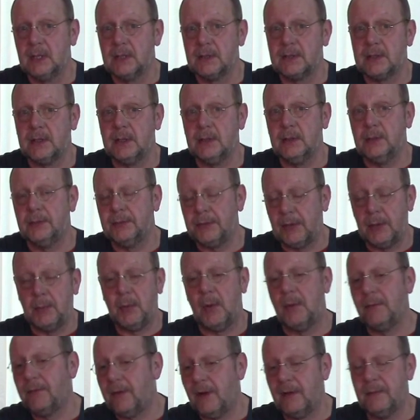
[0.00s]
So
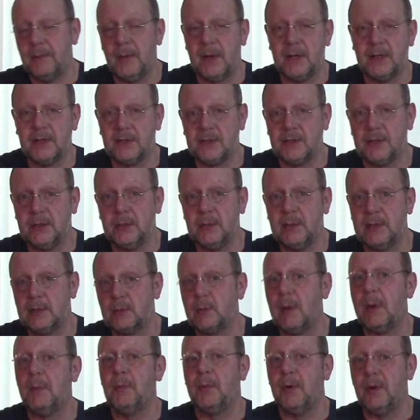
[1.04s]
3.5 minus 2 is
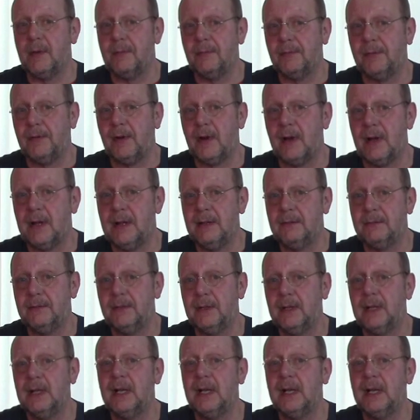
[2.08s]
1.5,